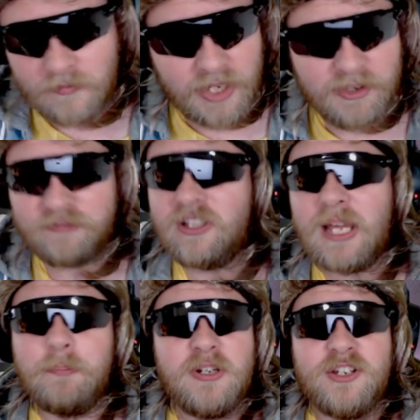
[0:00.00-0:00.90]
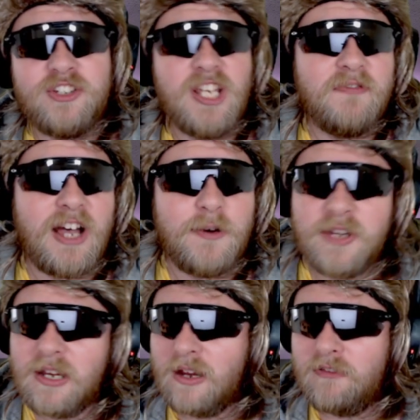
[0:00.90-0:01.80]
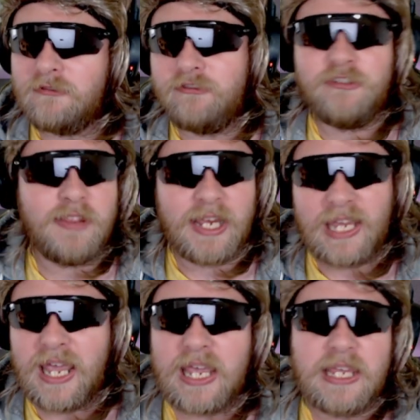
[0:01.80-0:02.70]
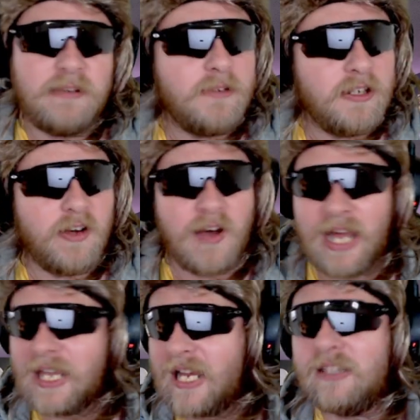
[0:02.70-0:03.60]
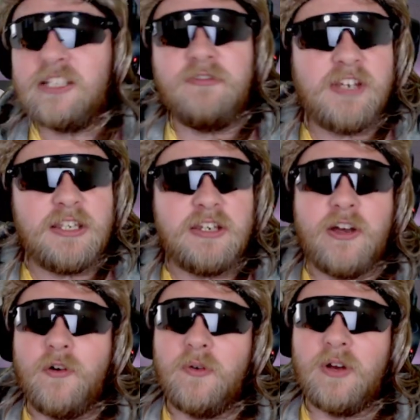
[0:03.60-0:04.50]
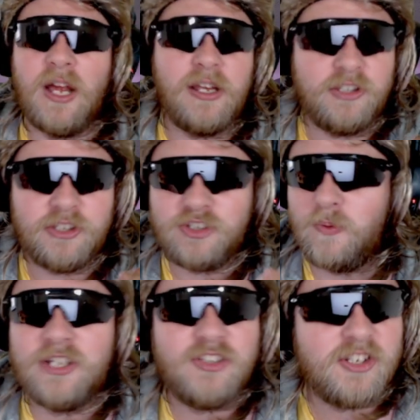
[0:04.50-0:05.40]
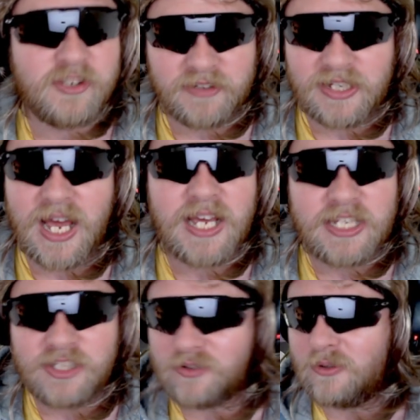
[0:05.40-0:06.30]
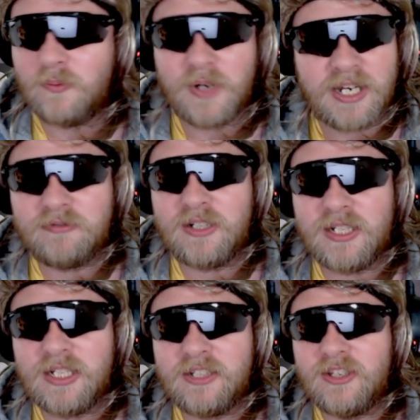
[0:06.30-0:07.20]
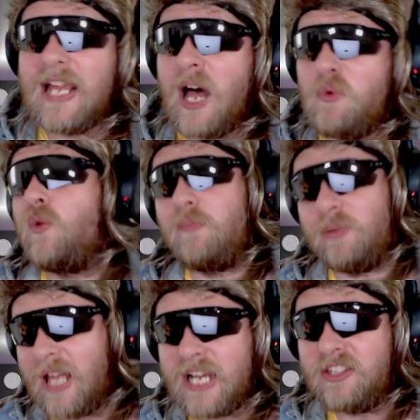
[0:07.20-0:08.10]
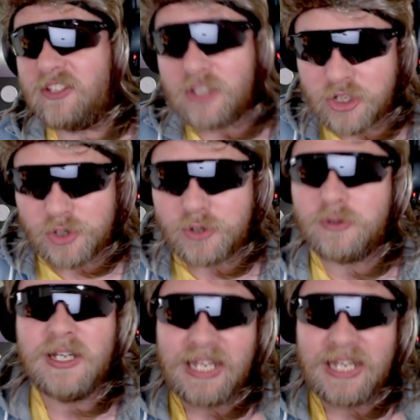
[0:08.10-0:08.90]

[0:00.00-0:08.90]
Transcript: if you feel like putting yourself out there, if you feel like, hey, you know, I like this video, or I, you just want to say something nice, or whatever it is, I will reply to you